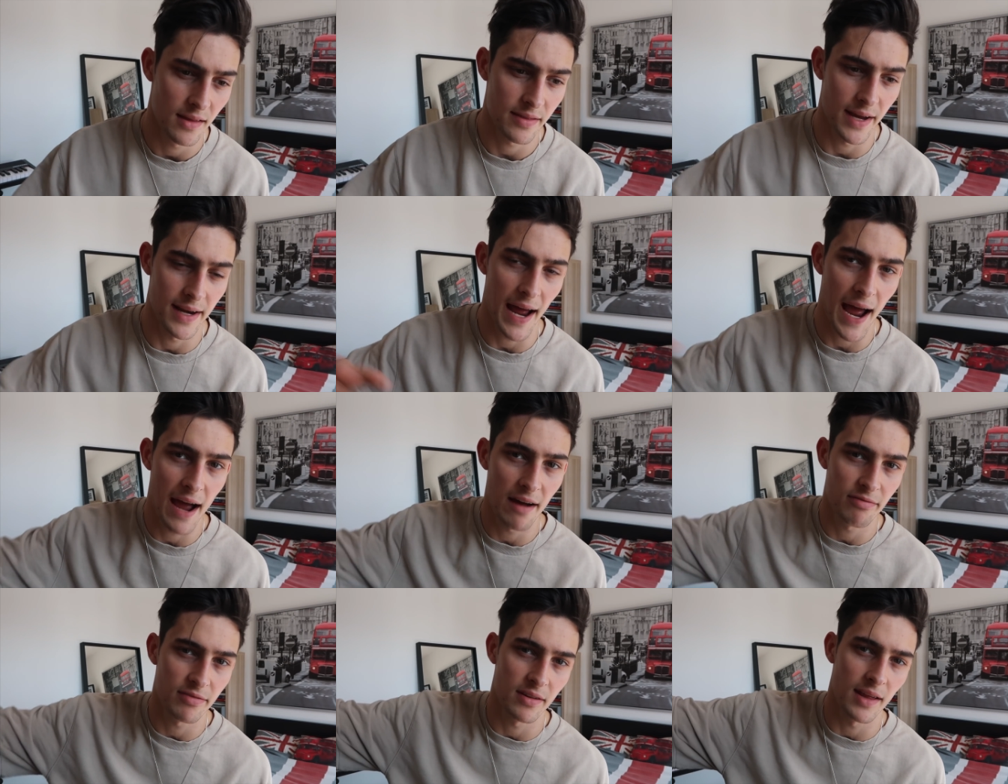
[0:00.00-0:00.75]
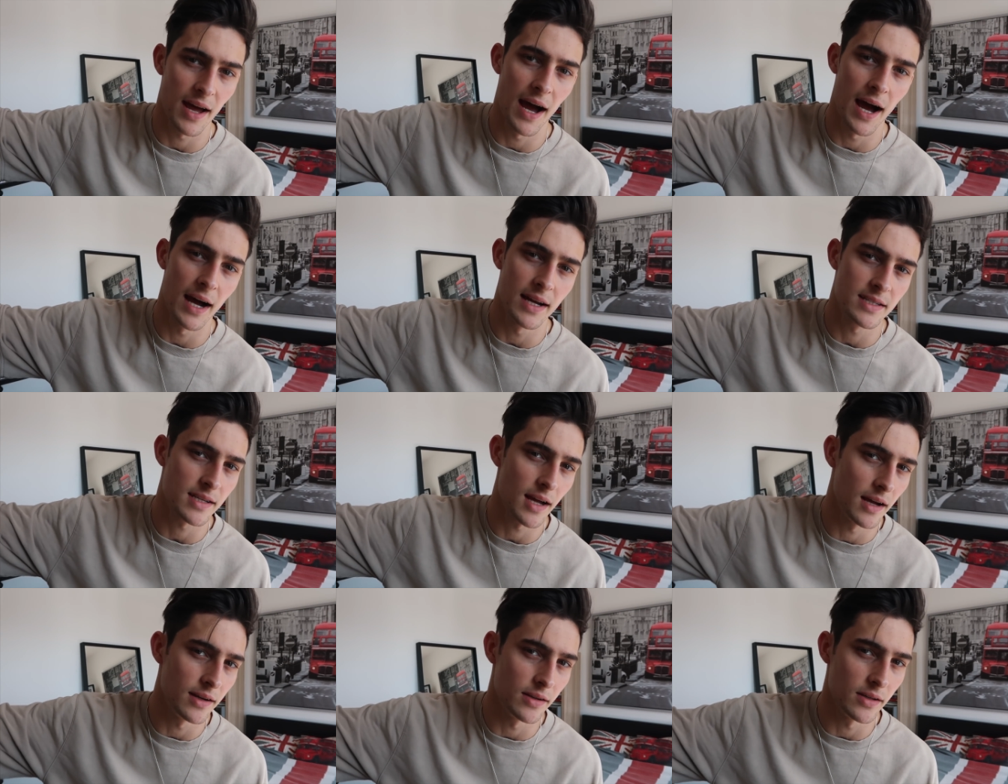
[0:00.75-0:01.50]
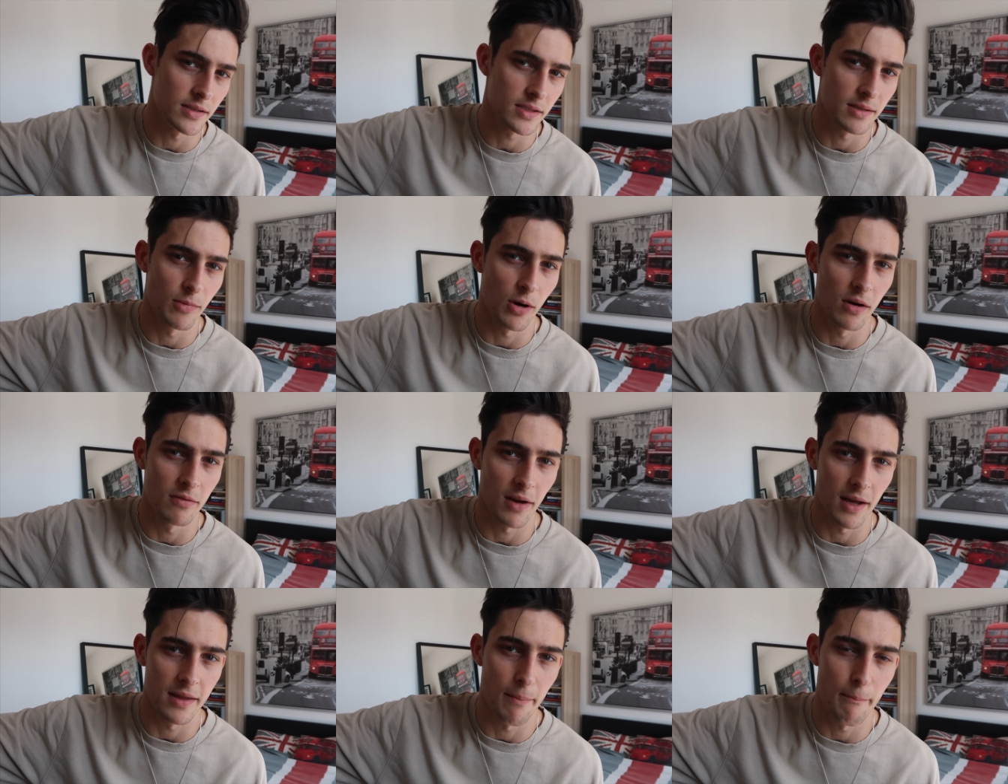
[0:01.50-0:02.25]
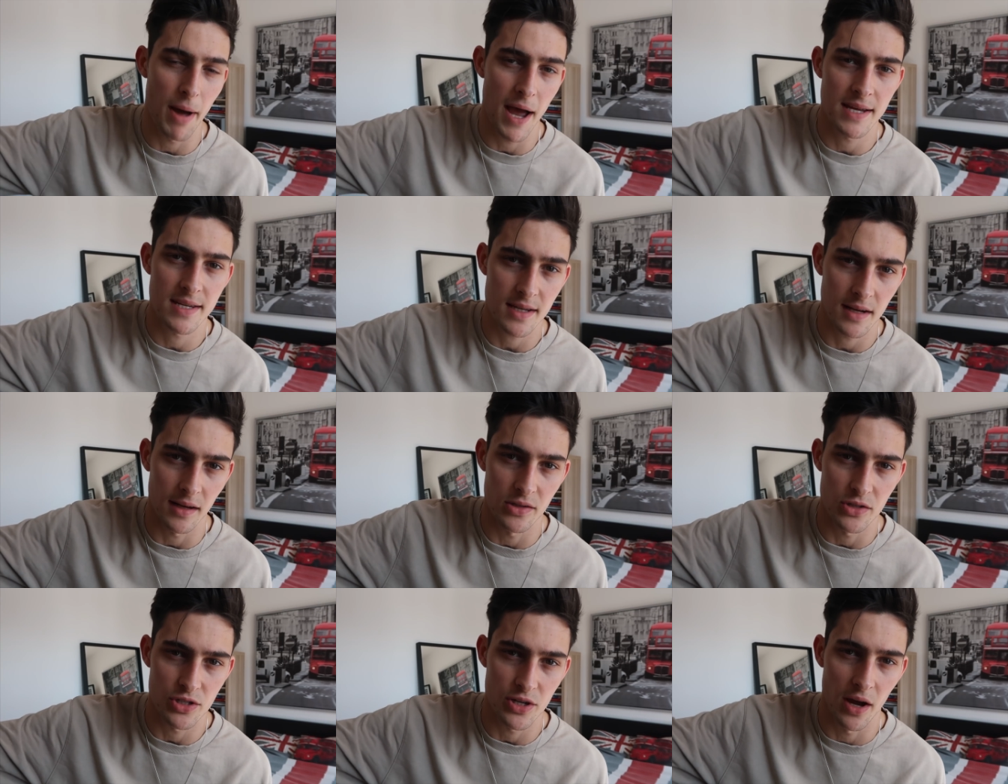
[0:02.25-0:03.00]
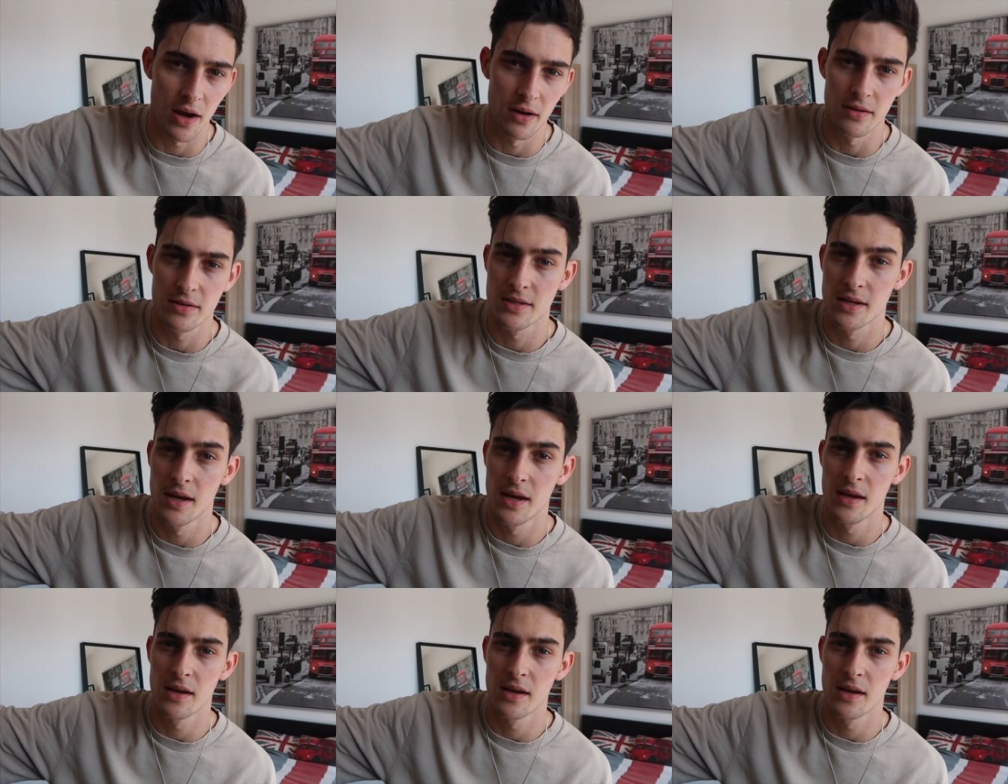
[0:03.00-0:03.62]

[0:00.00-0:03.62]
then after that, I started doing some more of like the masculine shows.